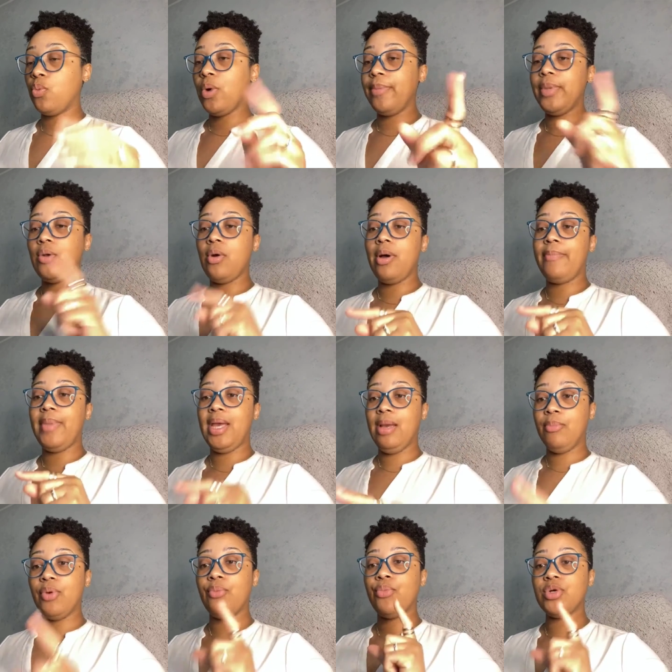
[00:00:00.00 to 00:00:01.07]
woman or man,
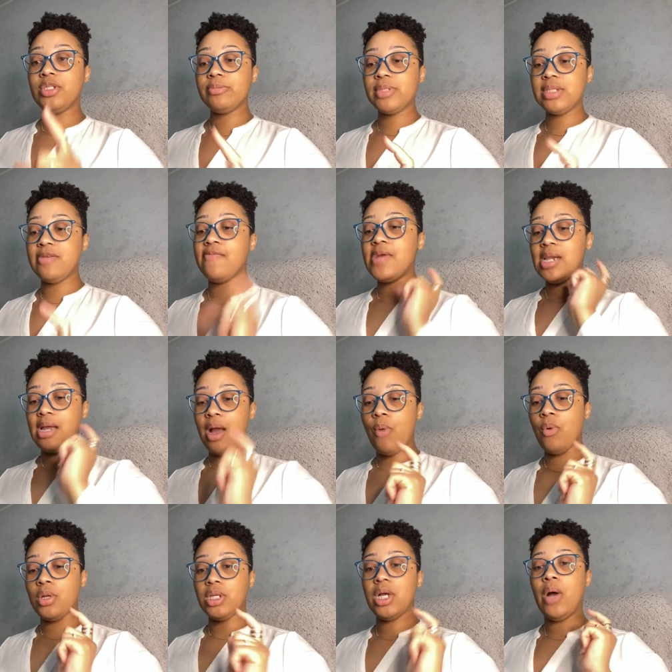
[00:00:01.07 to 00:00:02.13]
but more specifically, I
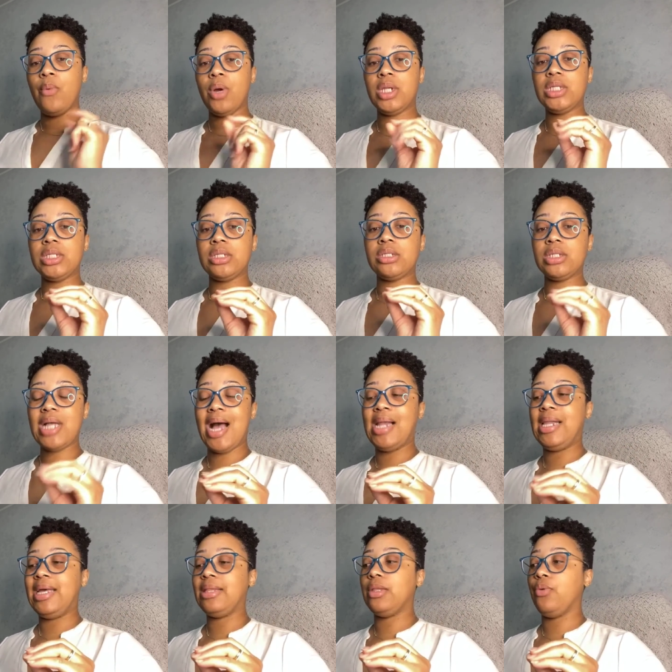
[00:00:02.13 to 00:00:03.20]
wanna I wanna
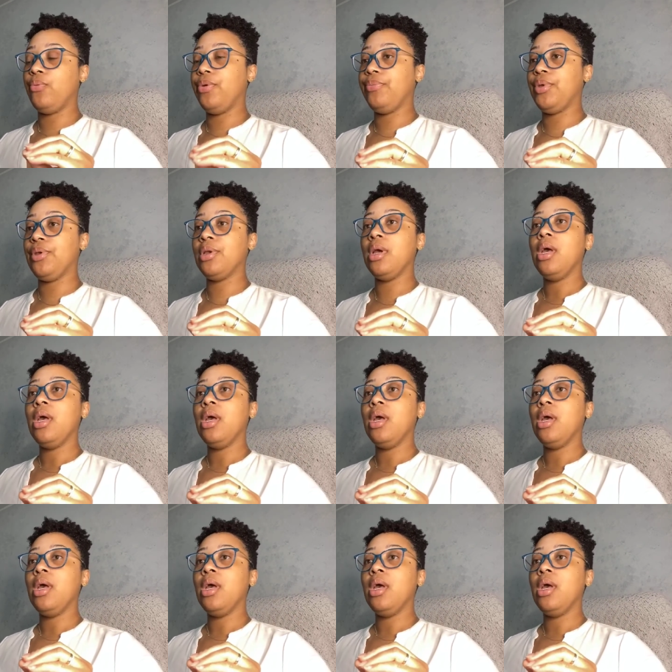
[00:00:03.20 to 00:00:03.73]
holla at the women